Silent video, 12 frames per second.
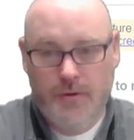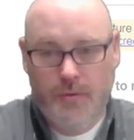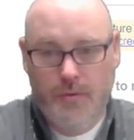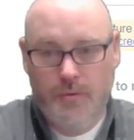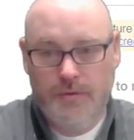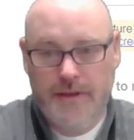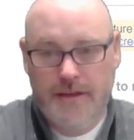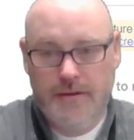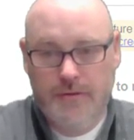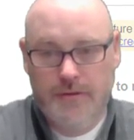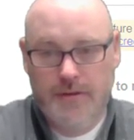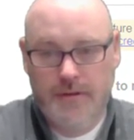hold
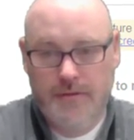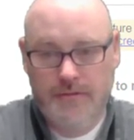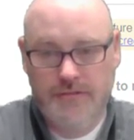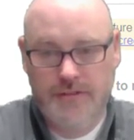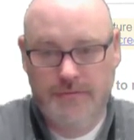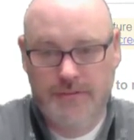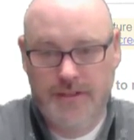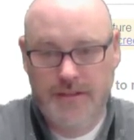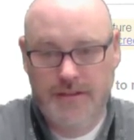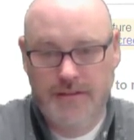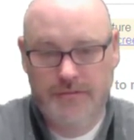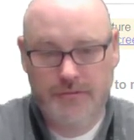down the Shift
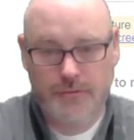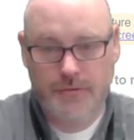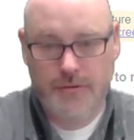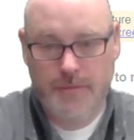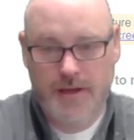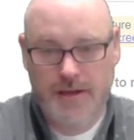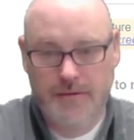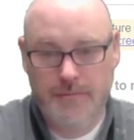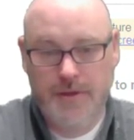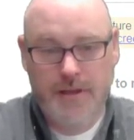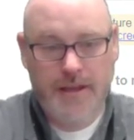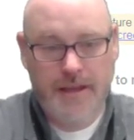key, scroll to the
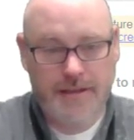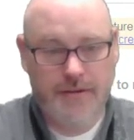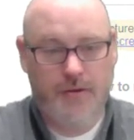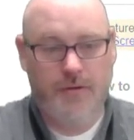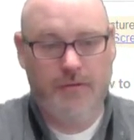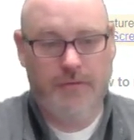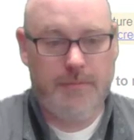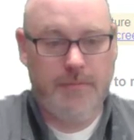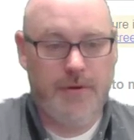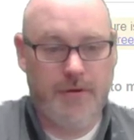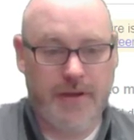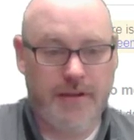bottom, and get all of them.
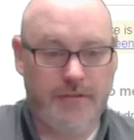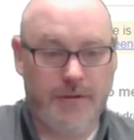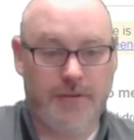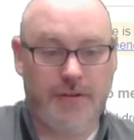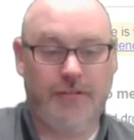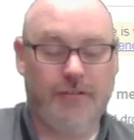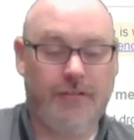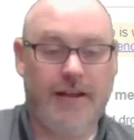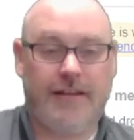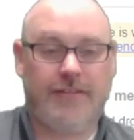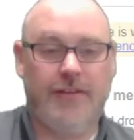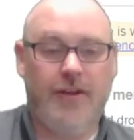Okay, and so I'm going to
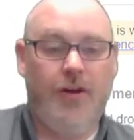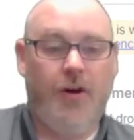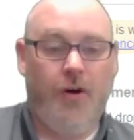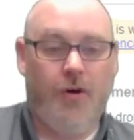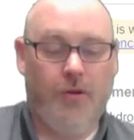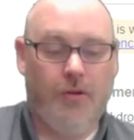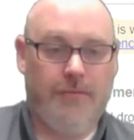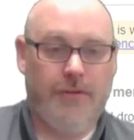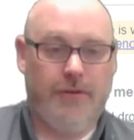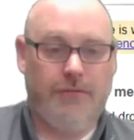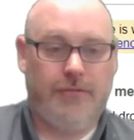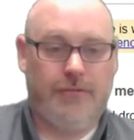select all of
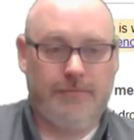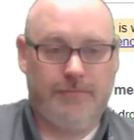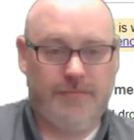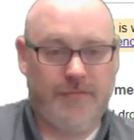those.